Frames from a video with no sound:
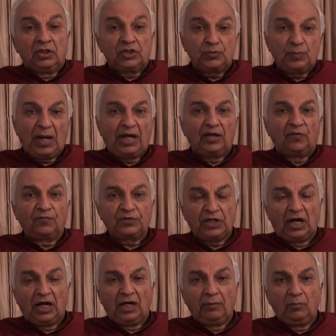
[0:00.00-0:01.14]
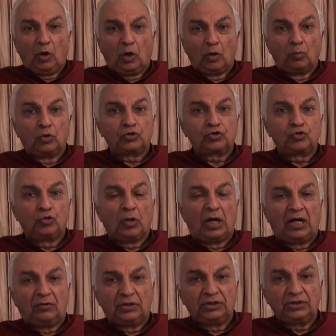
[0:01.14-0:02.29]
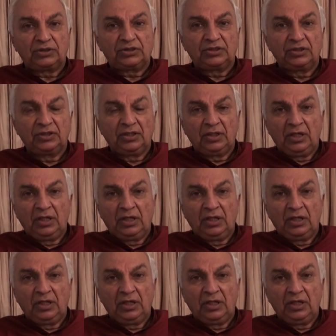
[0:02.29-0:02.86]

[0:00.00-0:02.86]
span of time, almost 2 hours,